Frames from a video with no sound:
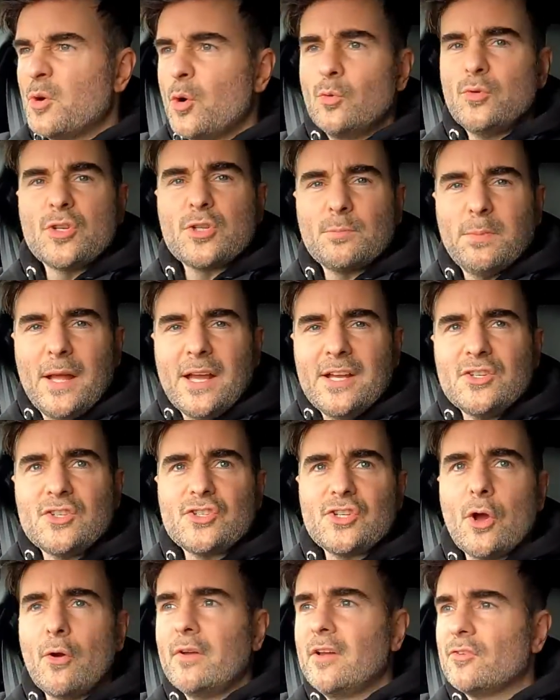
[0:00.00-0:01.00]
cool displays
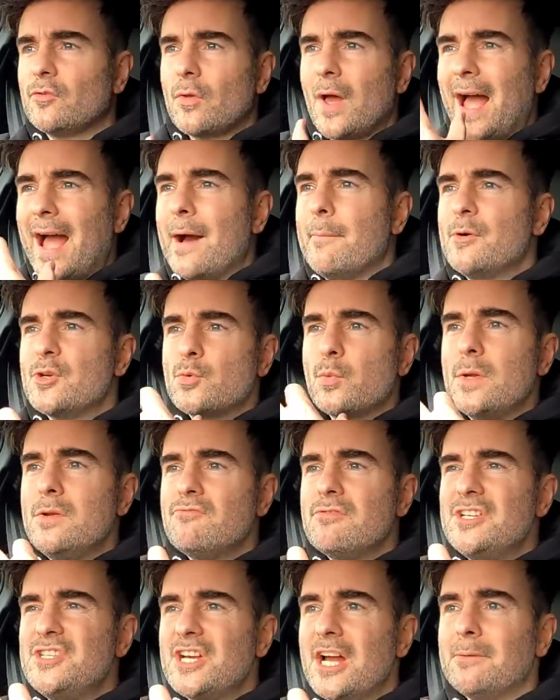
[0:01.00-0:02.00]
showing us how much
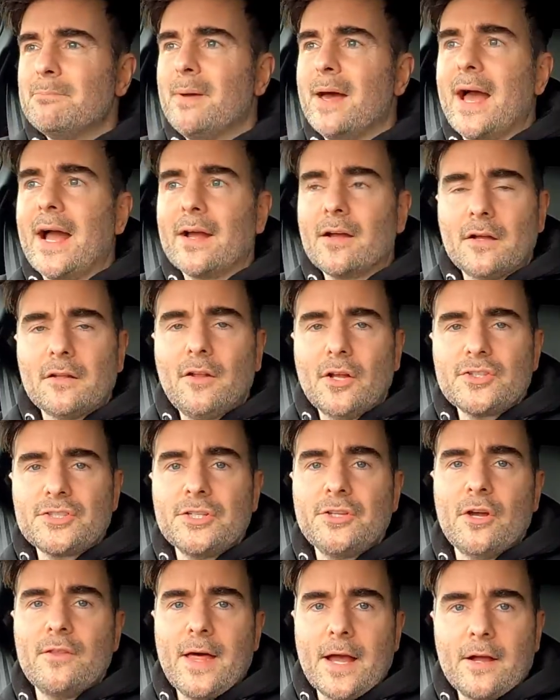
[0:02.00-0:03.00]
we regen back. I'd
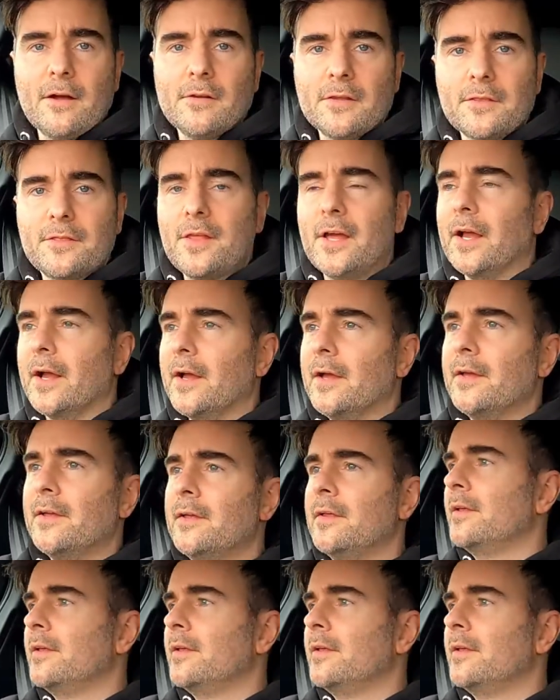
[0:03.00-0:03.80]
like to know that kind of thing.